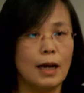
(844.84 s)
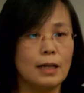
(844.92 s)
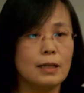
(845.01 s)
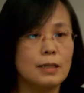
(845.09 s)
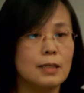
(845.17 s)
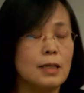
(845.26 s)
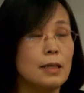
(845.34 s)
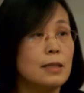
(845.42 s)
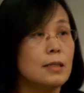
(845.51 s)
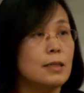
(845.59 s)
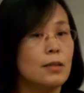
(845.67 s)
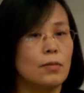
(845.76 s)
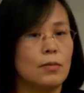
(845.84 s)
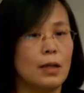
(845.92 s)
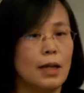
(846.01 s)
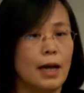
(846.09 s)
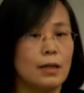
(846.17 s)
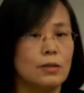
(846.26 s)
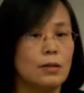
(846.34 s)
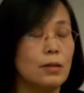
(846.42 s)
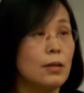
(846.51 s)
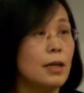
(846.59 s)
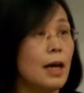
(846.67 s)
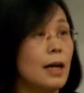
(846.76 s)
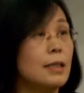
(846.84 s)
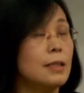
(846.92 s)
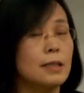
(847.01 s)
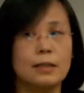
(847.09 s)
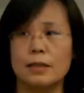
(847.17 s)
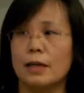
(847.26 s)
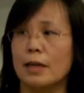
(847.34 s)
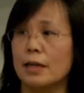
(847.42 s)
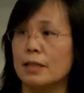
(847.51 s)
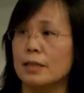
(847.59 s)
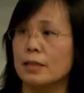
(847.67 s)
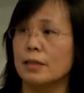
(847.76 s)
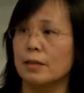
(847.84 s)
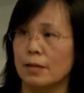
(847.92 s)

other things we like to look at is